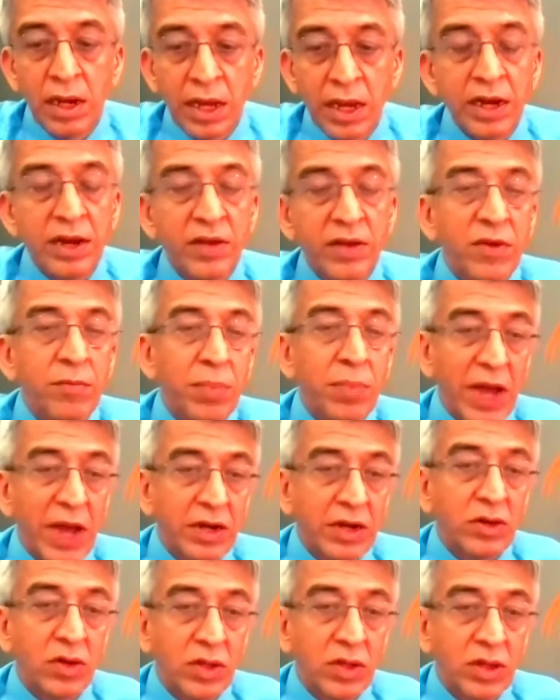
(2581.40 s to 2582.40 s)
negative
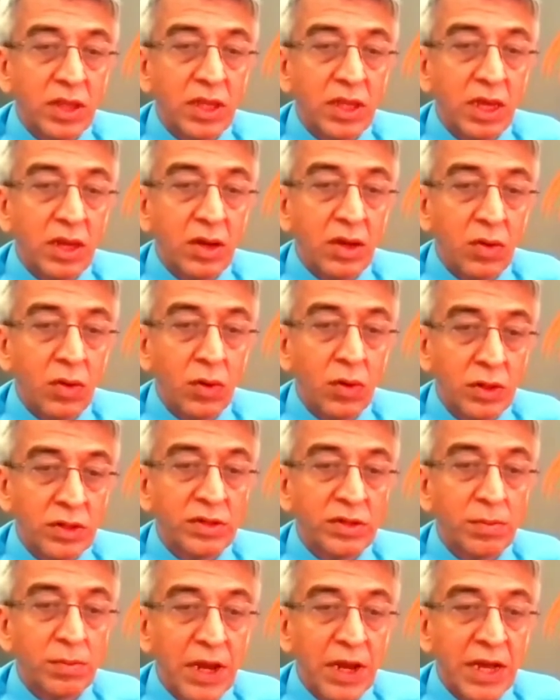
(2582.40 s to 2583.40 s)
impact on the whole
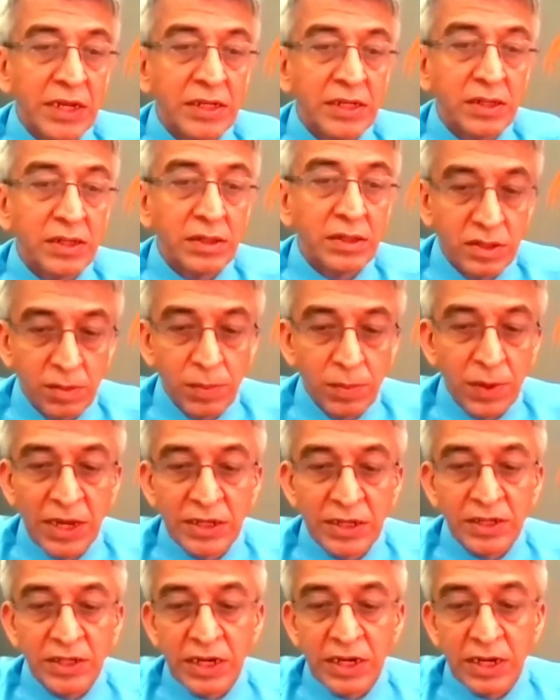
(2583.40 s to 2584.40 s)
supply
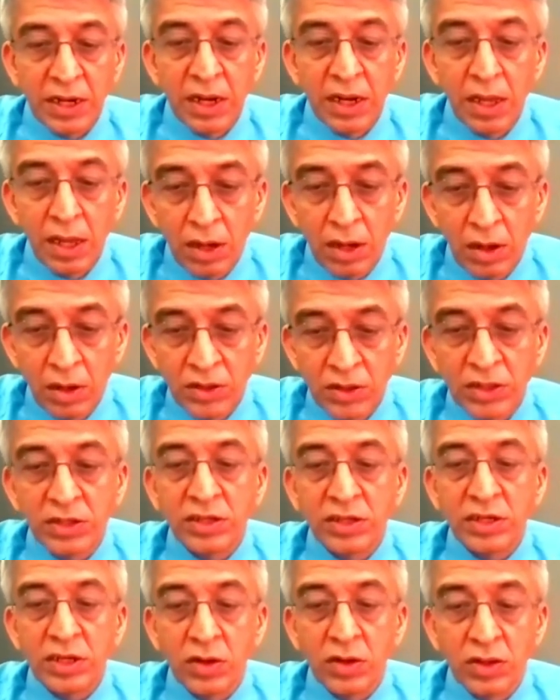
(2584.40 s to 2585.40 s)
supply chain
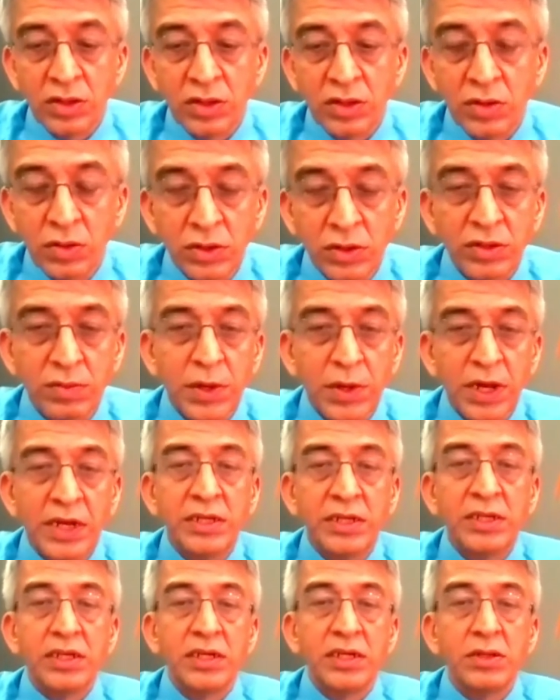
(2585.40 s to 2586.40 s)
logistic or the whole
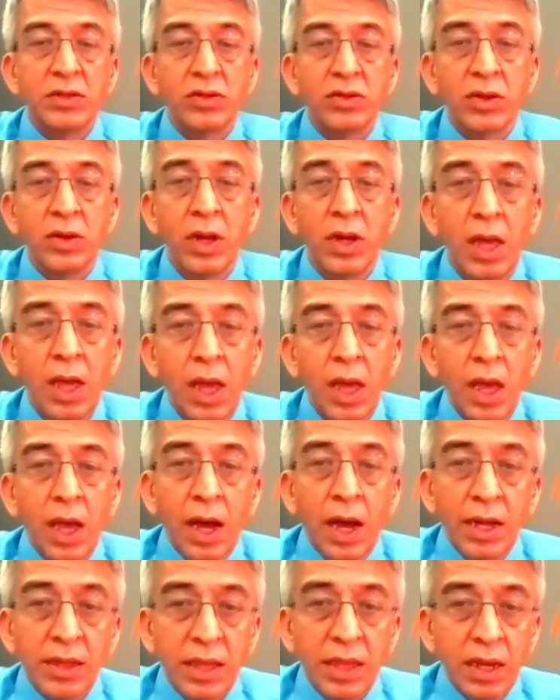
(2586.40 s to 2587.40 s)
supply chain. So
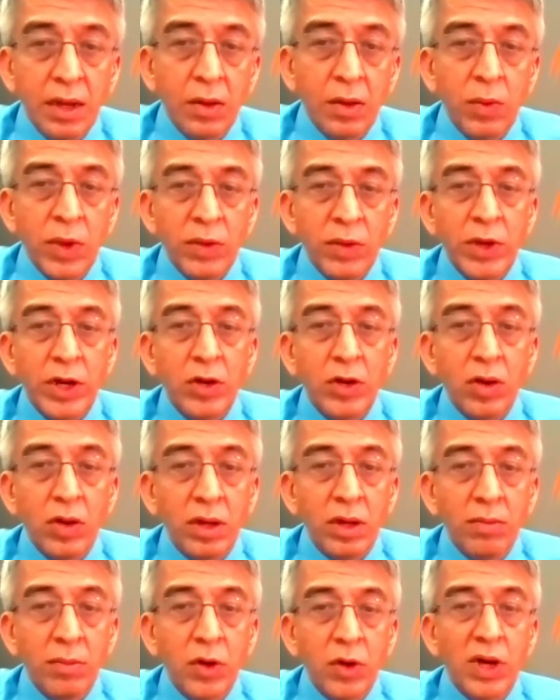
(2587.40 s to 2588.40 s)
I think when we're
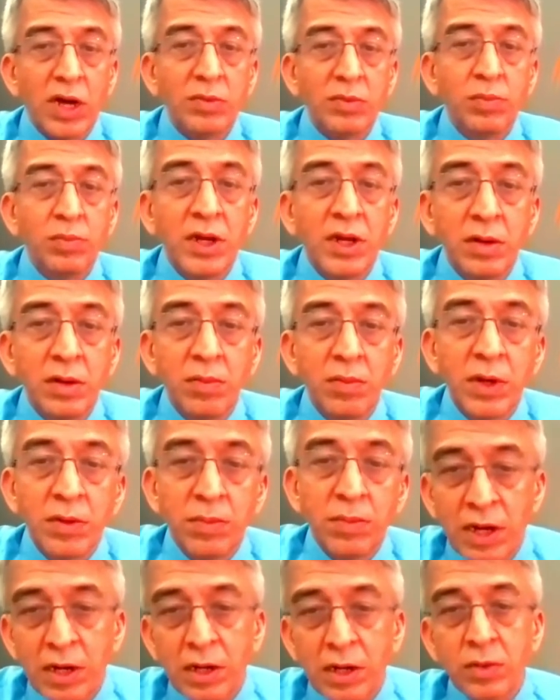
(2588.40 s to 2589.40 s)
talking about
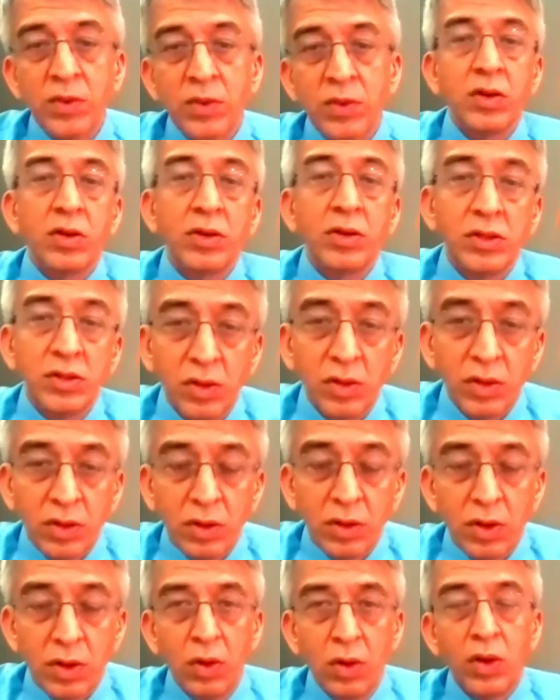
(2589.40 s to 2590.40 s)
Atmanirbhar Bharat, we are also
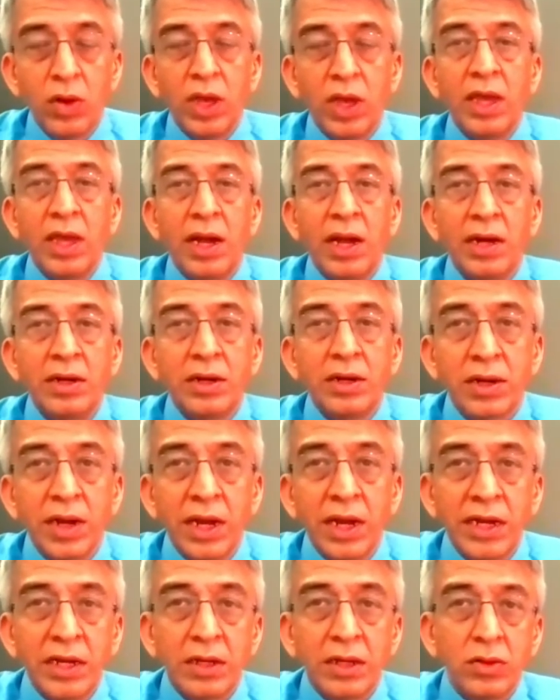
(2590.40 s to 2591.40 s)
looking at
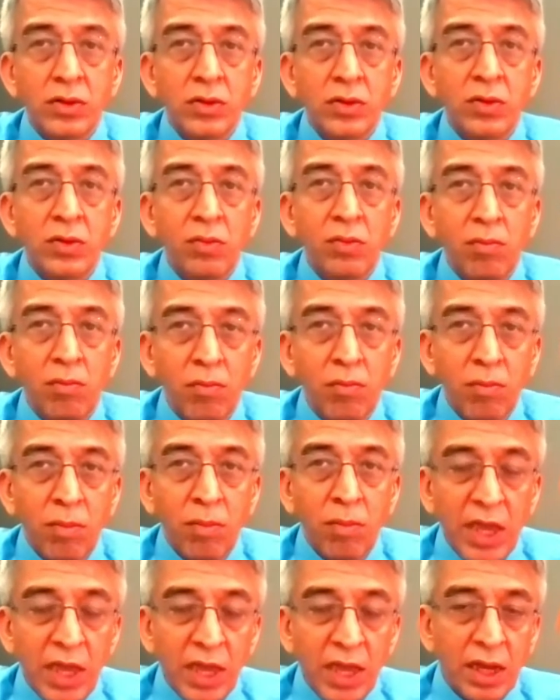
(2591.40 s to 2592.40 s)
trying to
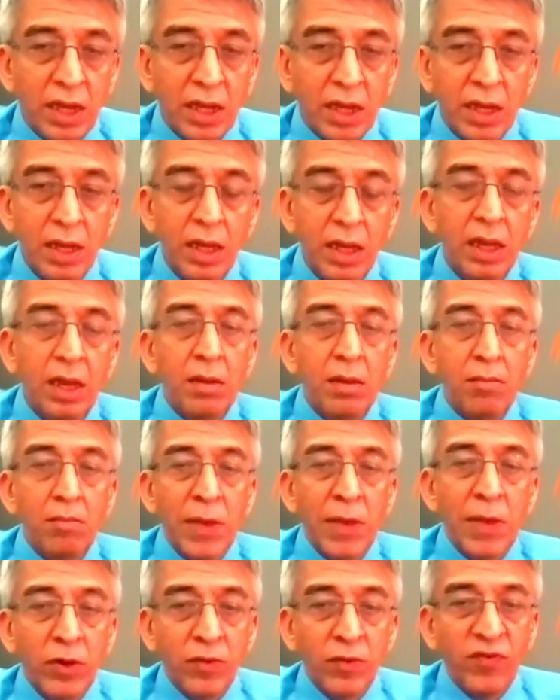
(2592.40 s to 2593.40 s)
make
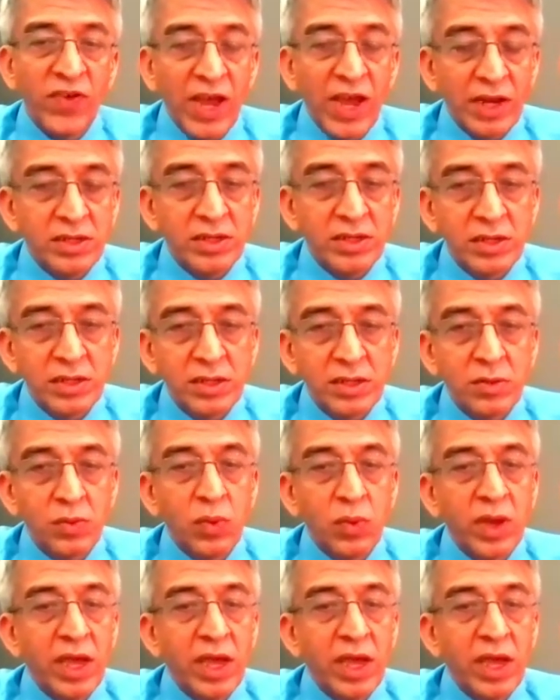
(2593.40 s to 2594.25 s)
manufacture